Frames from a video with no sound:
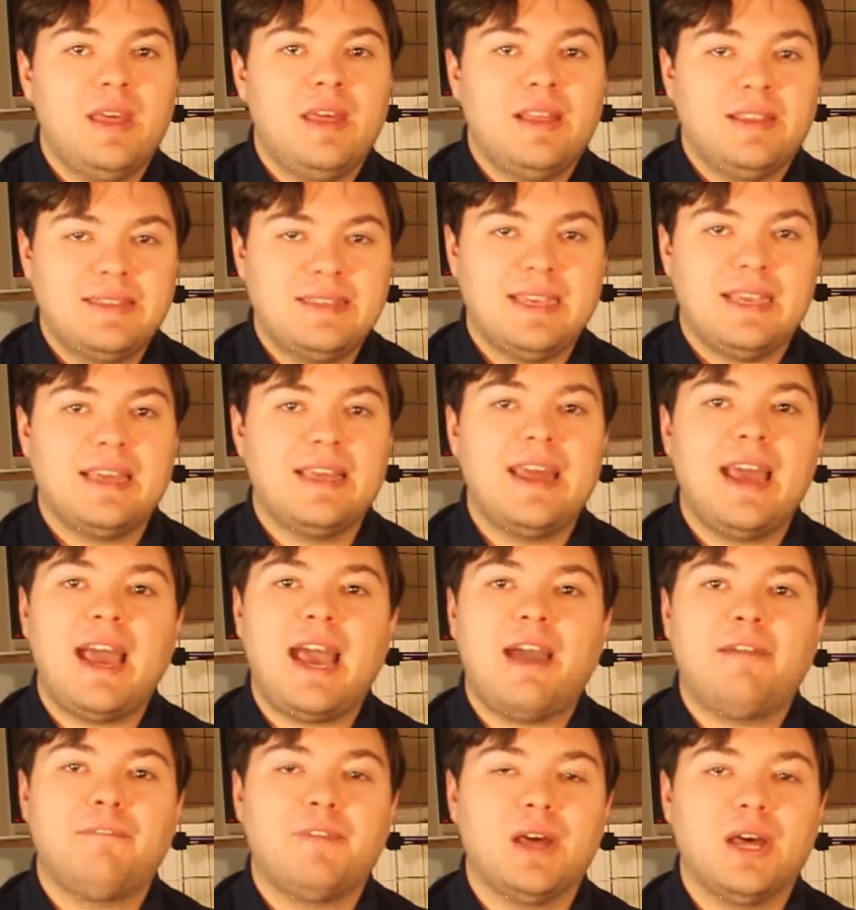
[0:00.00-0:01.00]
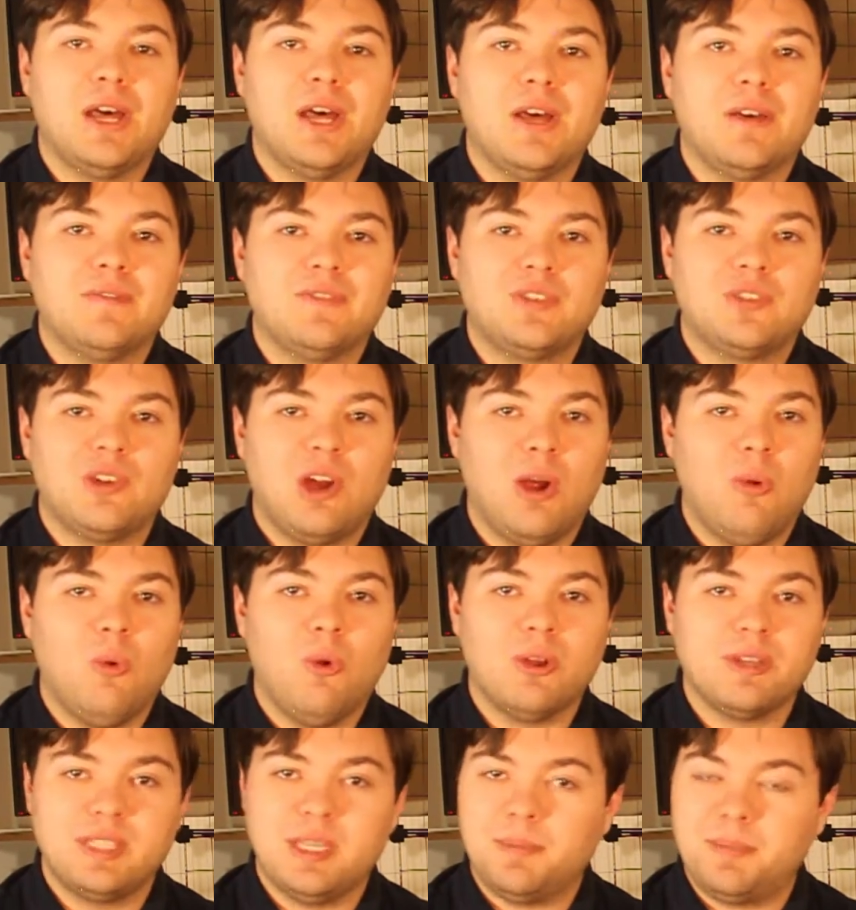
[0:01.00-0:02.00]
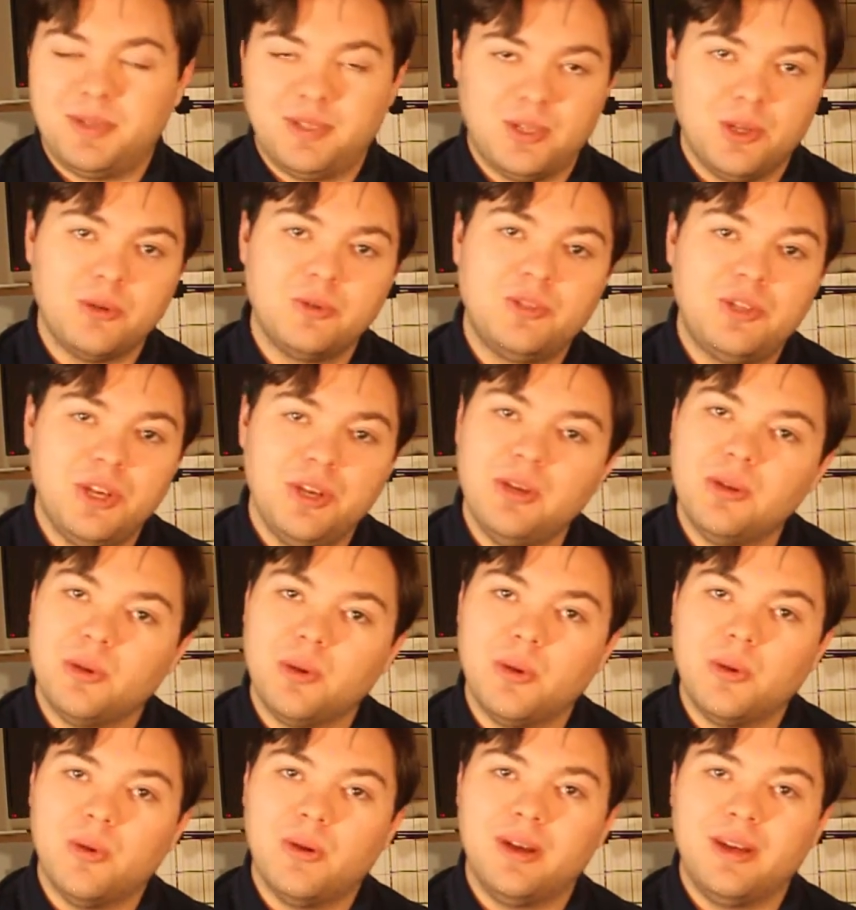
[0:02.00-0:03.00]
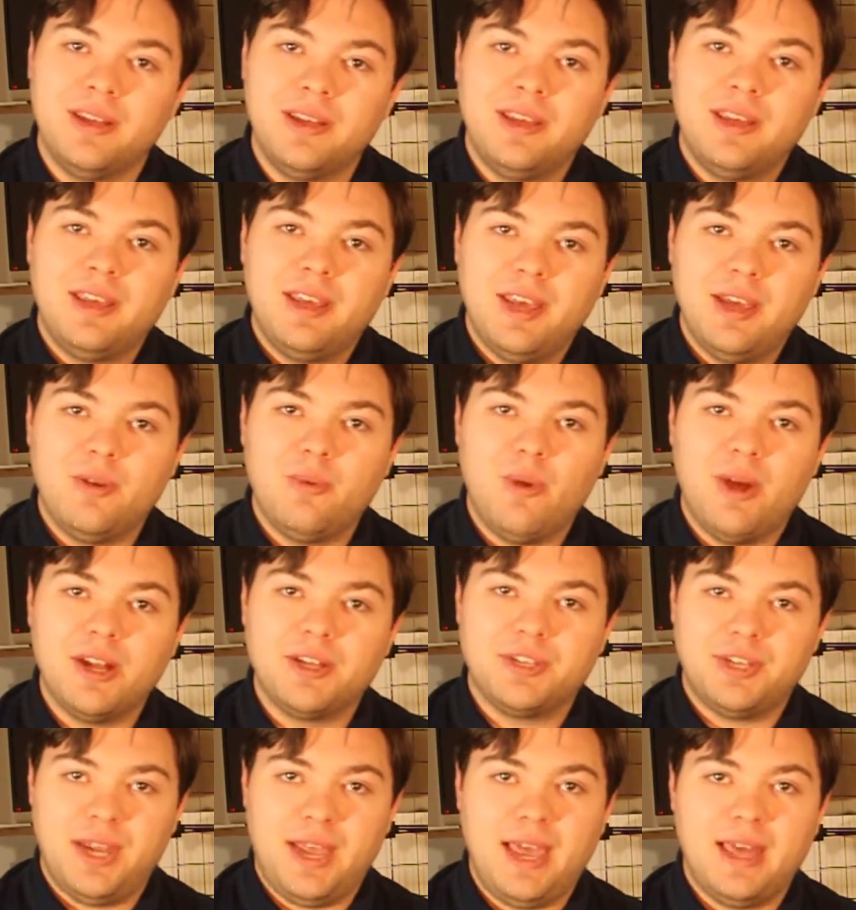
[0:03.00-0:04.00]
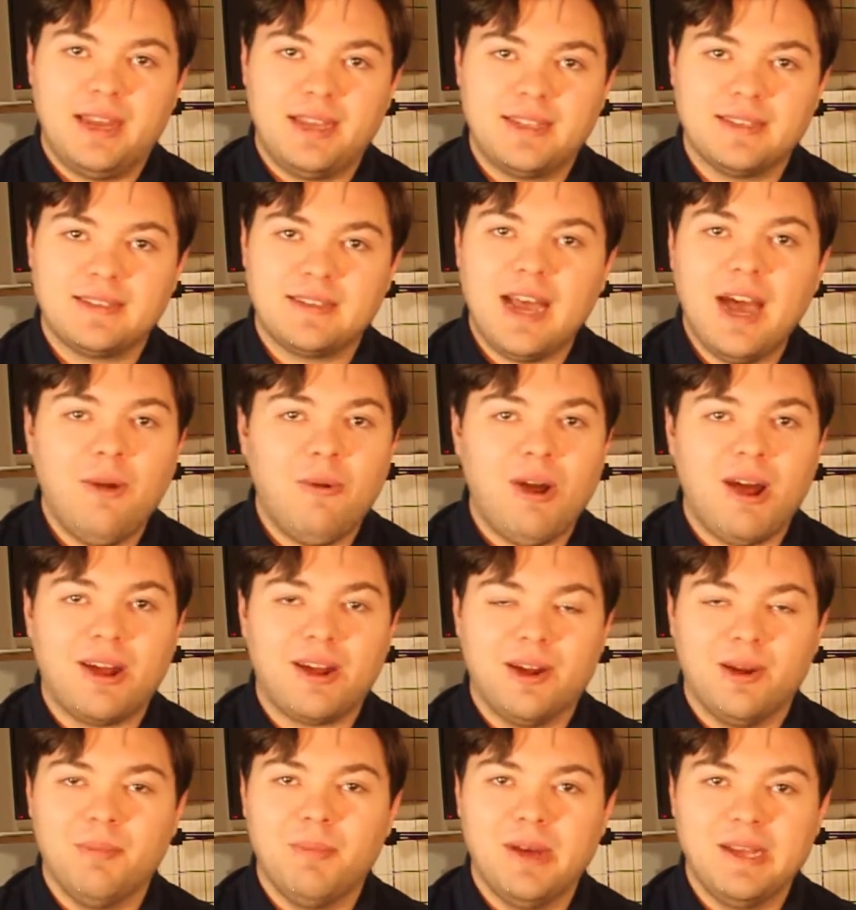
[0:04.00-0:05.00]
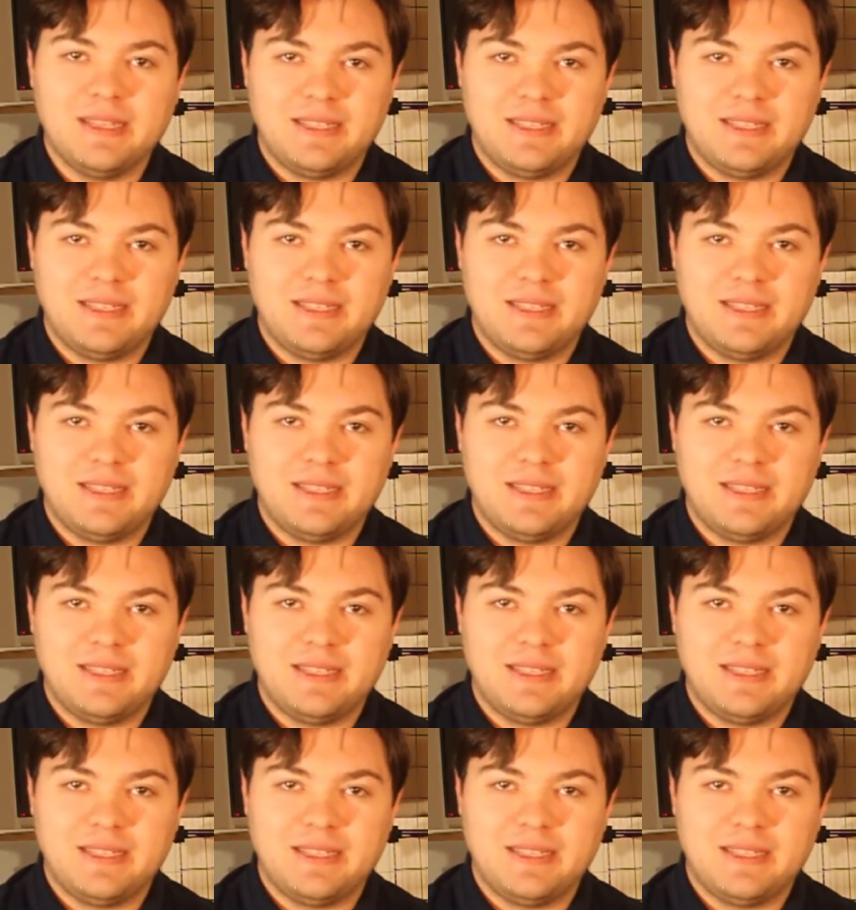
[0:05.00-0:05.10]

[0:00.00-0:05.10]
second half of Star Wars Episode 2, in which Anakin Skywalker